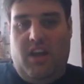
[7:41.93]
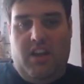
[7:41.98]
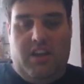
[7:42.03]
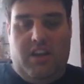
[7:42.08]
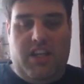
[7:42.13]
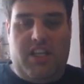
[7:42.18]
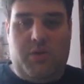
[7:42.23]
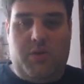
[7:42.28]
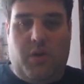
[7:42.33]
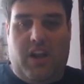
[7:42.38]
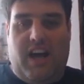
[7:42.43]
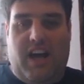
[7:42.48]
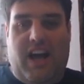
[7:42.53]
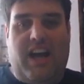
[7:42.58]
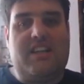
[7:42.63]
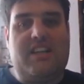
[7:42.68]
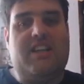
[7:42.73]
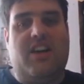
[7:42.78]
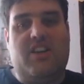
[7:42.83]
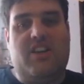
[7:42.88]
this will
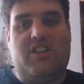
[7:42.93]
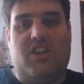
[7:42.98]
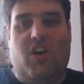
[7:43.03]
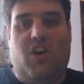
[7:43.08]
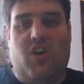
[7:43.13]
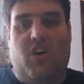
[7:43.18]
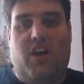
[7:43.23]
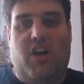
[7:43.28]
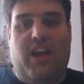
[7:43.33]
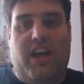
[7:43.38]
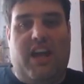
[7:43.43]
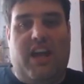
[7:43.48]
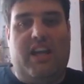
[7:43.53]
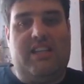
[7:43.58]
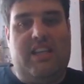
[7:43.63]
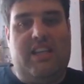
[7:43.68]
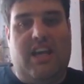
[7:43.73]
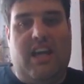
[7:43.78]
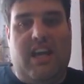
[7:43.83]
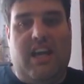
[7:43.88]
act as though
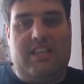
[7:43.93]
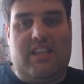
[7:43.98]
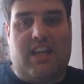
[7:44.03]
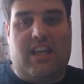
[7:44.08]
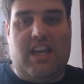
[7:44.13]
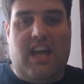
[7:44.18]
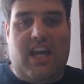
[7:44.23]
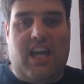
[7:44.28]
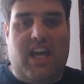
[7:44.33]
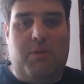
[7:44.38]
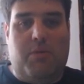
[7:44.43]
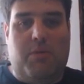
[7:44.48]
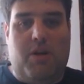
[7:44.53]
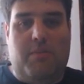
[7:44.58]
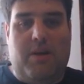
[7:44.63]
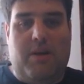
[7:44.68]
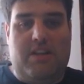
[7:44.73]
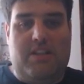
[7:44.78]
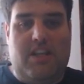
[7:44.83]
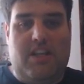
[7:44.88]
it is a gatekeeper in a
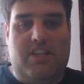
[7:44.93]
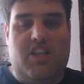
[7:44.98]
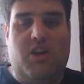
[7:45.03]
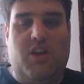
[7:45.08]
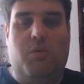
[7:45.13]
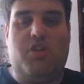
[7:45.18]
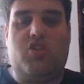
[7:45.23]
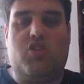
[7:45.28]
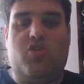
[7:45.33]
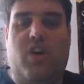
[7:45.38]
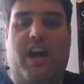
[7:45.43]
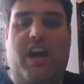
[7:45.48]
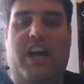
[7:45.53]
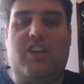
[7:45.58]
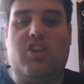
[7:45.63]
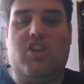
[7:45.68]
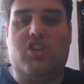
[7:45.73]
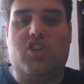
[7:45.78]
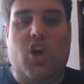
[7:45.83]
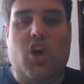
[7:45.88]
business who is trying
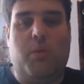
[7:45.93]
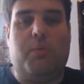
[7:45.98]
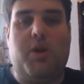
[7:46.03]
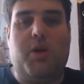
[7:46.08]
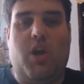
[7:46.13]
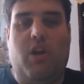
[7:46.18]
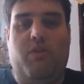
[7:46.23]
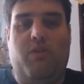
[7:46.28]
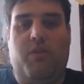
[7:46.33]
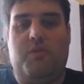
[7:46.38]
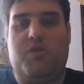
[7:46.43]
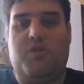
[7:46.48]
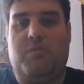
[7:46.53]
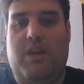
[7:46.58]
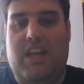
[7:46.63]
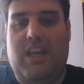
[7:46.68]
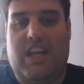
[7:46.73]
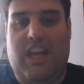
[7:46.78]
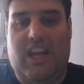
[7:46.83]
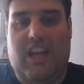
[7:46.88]
to stop you from
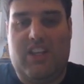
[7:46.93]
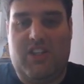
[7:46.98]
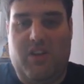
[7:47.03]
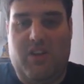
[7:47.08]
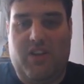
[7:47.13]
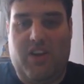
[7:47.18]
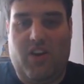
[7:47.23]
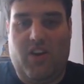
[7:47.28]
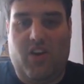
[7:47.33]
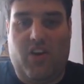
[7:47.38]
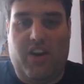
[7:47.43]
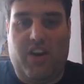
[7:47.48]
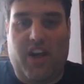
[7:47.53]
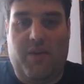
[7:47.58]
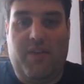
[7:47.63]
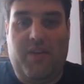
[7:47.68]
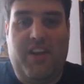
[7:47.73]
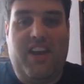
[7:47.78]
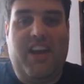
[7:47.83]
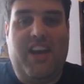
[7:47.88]
speaking to the owner.
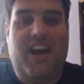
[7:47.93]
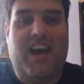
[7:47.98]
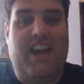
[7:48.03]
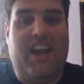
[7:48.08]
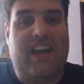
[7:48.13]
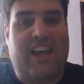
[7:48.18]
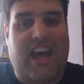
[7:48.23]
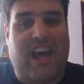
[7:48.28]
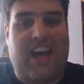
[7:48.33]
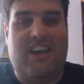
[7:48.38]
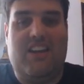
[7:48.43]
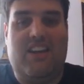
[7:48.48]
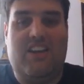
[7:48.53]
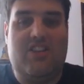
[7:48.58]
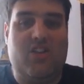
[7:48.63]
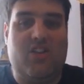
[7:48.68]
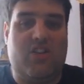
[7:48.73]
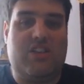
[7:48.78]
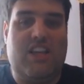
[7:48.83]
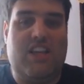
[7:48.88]
And again,
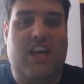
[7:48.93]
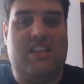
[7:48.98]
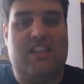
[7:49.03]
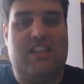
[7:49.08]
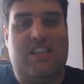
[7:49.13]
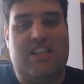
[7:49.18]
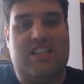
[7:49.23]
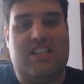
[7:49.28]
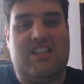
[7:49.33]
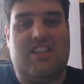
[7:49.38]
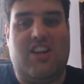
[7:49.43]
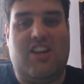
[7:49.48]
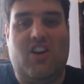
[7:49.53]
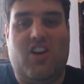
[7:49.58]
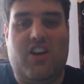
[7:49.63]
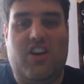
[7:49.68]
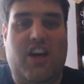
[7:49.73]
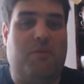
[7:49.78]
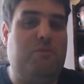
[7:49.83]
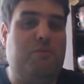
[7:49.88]
so Stacey, this isn't the
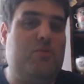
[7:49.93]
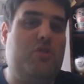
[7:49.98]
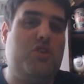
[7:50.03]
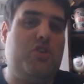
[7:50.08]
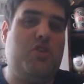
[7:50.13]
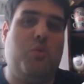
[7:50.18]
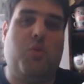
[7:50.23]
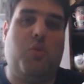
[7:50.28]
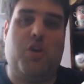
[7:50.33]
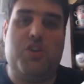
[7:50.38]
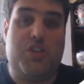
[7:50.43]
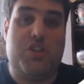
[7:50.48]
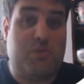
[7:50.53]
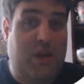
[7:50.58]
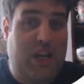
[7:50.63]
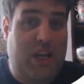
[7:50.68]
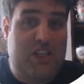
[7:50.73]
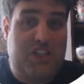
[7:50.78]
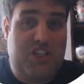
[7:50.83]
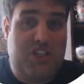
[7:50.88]
owner, doesn't want to
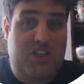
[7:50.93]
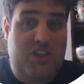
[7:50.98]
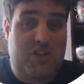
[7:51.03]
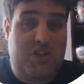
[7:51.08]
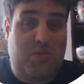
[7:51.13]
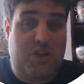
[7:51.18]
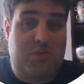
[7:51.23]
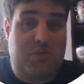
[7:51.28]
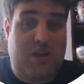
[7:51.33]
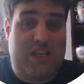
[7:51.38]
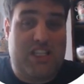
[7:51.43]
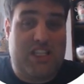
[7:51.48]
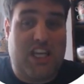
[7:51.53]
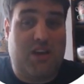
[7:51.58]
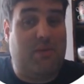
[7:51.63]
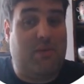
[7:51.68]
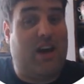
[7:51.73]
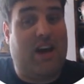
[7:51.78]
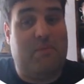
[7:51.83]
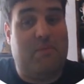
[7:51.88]
speak to
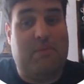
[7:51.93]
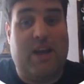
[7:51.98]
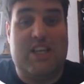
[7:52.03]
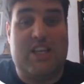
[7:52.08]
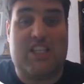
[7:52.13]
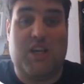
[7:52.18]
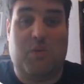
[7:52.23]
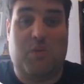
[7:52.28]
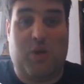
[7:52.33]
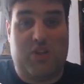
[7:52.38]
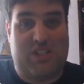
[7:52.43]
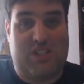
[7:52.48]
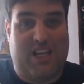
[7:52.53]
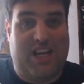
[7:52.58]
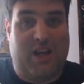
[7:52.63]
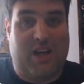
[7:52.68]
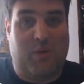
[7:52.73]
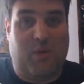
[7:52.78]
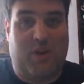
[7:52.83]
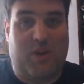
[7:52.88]
them, and basically wants
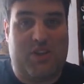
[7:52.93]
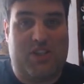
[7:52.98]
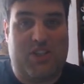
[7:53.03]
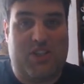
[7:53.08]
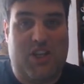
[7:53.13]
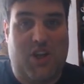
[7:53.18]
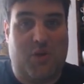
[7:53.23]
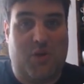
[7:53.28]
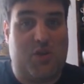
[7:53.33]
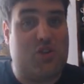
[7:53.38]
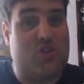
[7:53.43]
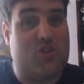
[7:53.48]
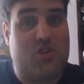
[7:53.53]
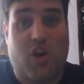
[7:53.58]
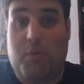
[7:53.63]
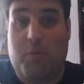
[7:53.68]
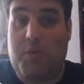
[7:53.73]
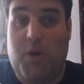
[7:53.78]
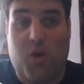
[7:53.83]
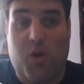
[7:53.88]
to
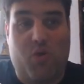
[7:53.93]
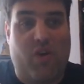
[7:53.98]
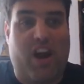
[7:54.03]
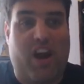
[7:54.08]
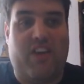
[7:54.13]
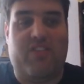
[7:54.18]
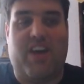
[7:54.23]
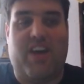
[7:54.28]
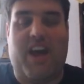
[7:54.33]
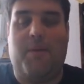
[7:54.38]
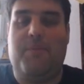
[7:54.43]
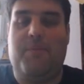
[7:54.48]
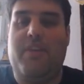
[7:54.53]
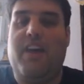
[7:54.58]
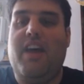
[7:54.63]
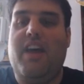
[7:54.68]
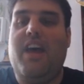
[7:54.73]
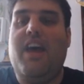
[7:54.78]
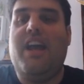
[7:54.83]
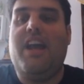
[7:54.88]
stop you right there.
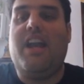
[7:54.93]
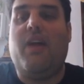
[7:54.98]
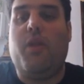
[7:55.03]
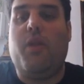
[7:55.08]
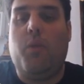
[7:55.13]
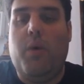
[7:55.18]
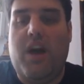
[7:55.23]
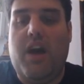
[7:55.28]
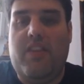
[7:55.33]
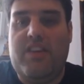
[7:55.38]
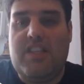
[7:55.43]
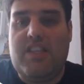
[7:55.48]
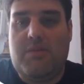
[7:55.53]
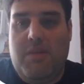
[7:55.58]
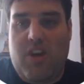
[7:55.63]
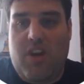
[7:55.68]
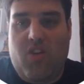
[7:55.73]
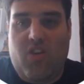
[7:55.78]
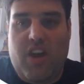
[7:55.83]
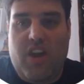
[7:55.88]
Now, the way this has
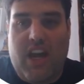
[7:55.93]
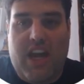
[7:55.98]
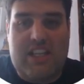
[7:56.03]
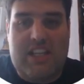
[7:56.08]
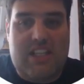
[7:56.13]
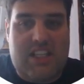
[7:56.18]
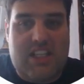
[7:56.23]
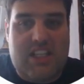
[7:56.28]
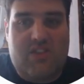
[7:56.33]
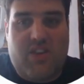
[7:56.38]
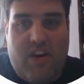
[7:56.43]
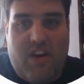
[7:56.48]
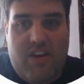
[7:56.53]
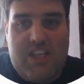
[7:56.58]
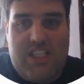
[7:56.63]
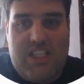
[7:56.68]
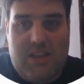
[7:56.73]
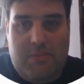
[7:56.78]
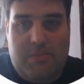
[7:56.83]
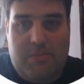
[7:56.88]
been created is very
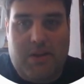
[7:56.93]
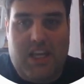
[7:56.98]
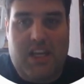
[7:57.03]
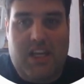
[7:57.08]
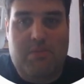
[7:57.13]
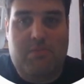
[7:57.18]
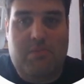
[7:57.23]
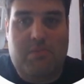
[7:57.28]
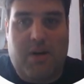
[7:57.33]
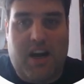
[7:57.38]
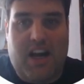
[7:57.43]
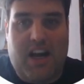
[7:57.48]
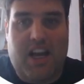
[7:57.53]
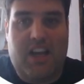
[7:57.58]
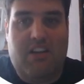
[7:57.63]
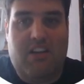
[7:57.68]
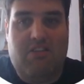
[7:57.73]
simply by